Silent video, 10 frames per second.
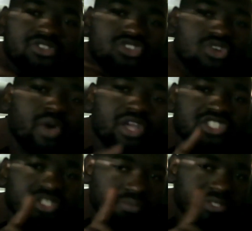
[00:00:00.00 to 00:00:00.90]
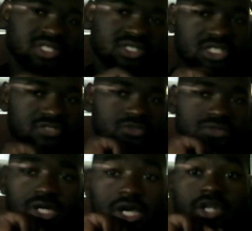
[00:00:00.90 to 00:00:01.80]
There's no way you shouldn't be successful.
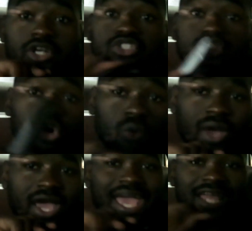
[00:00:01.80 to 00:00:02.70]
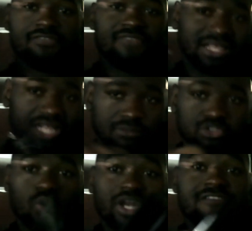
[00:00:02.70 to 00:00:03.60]
There's no way. And the fact that I'm
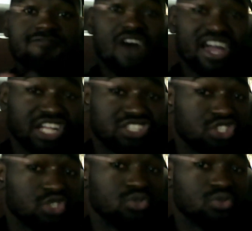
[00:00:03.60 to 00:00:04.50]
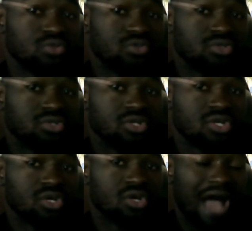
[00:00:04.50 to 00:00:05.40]
20 fucking 2,
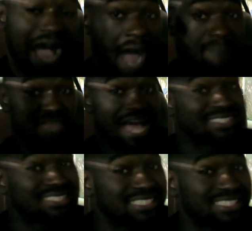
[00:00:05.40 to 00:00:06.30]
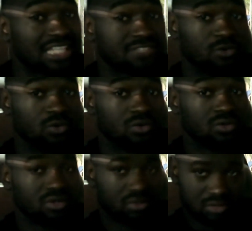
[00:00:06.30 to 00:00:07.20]
I'm not successful
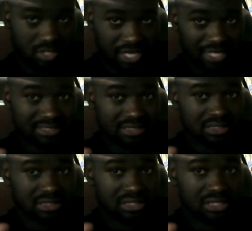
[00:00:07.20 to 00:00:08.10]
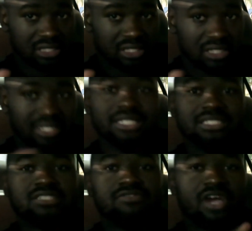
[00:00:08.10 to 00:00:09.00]
yet,
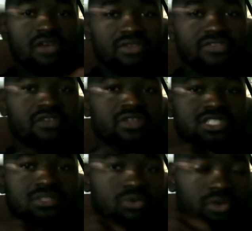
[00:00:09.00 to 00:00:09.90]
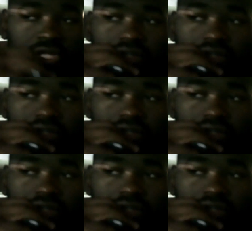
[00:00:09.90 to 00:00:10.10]
is very, very disappointing.